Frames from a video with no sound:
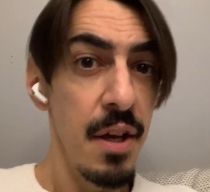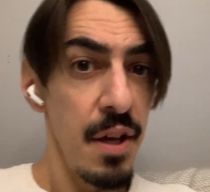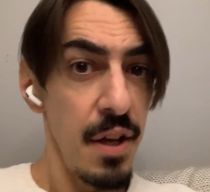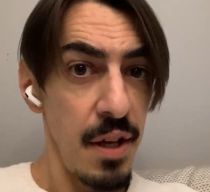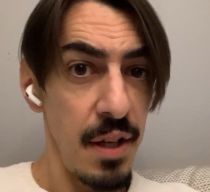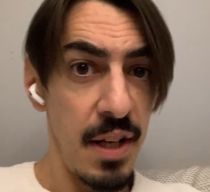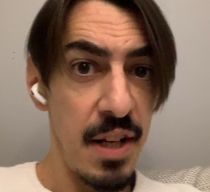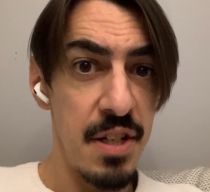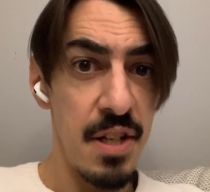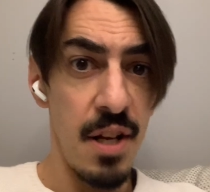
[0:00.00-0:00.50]
you
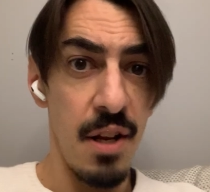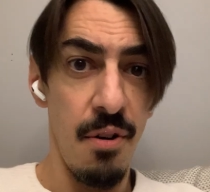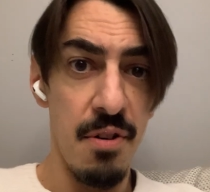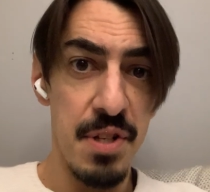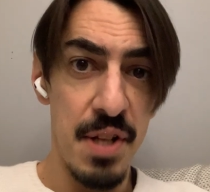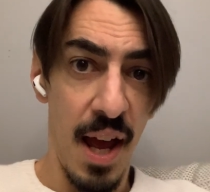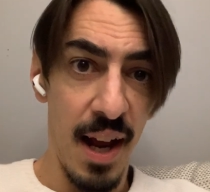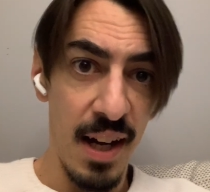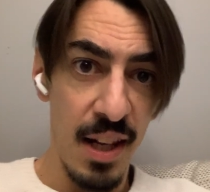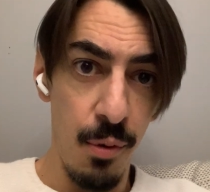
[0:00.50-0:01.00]
need to know
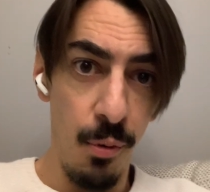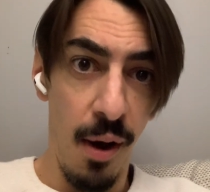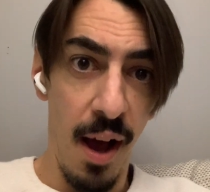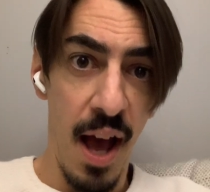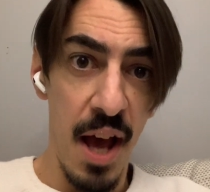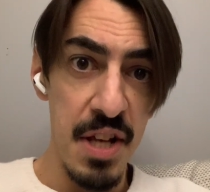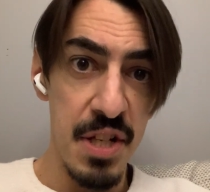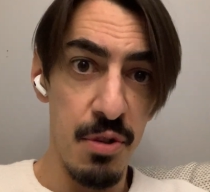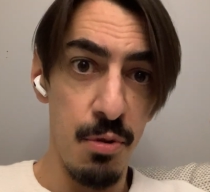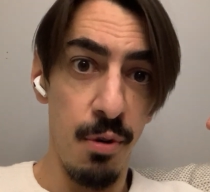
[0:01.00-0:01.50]
exactly what
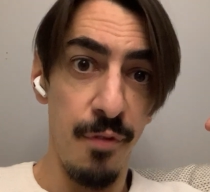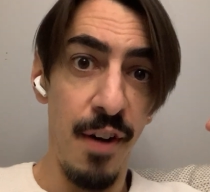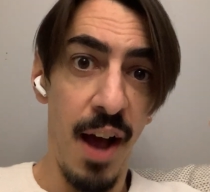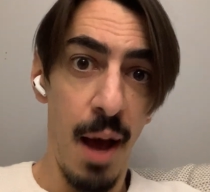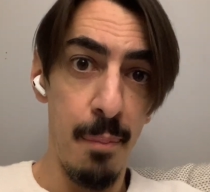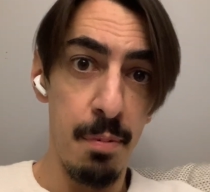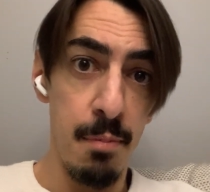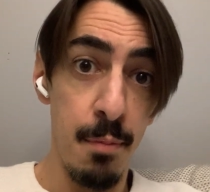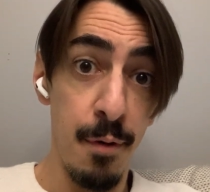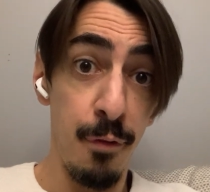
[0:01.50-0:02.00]
has to have
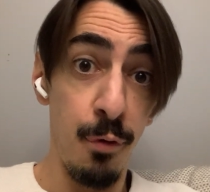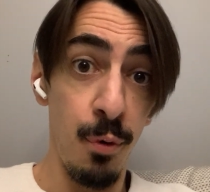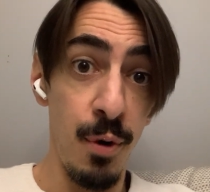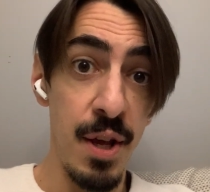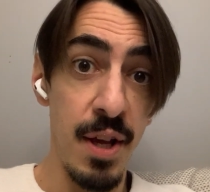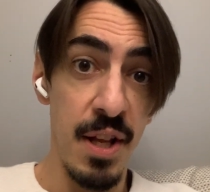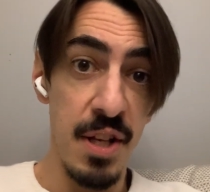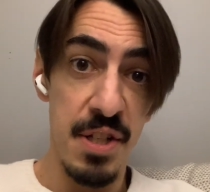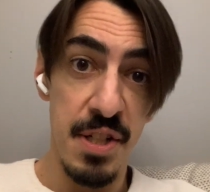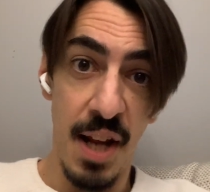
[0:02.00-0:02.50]
happened before you
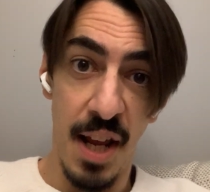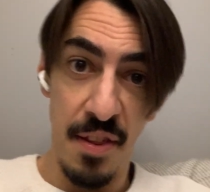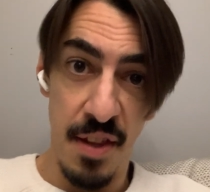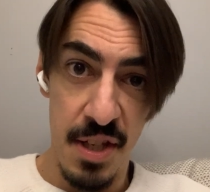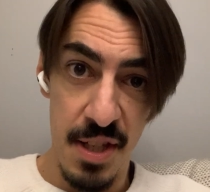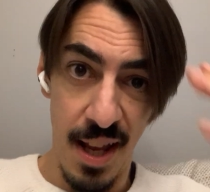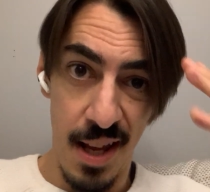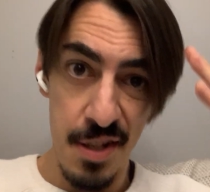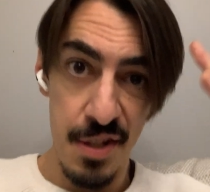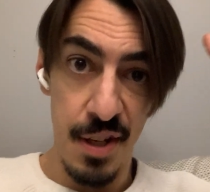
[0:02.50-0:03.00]
can say the
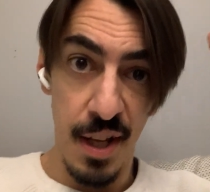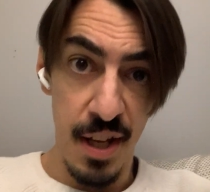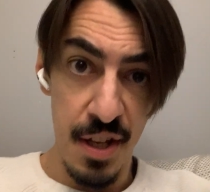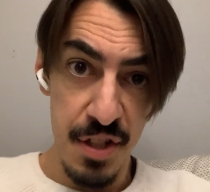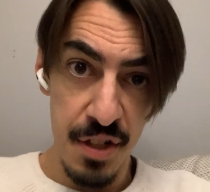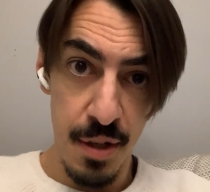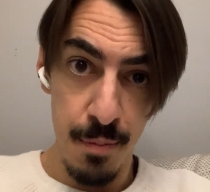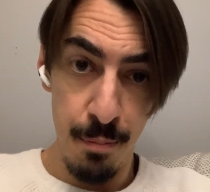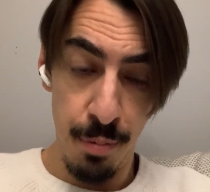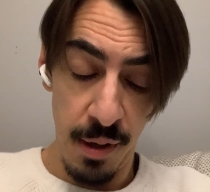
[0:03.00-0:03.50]
testing is
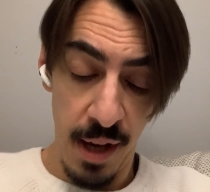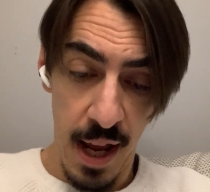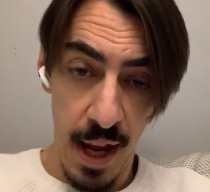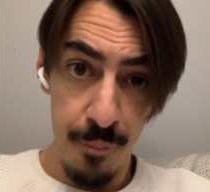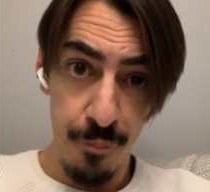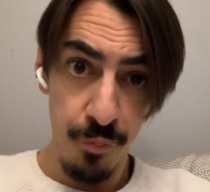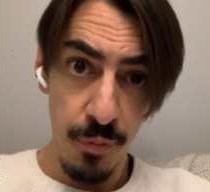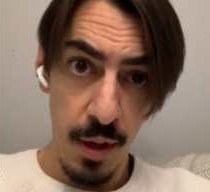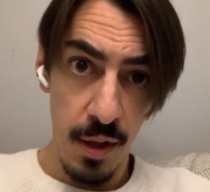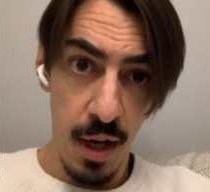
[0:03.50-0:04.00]
complete.
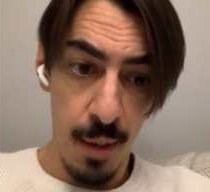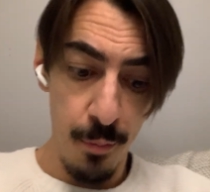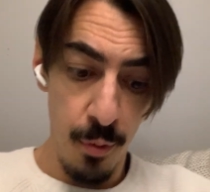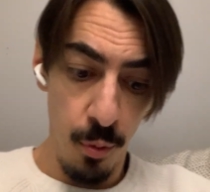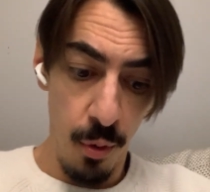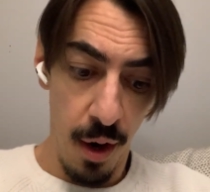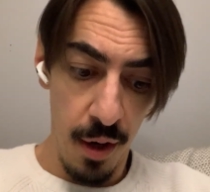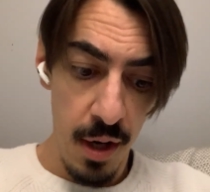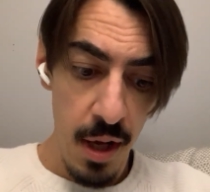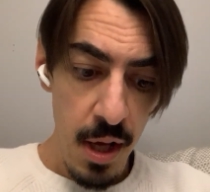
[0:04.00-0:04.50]
Number
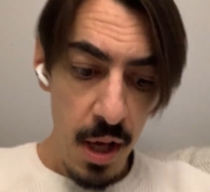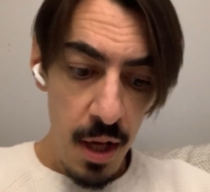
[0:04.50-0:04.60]
1.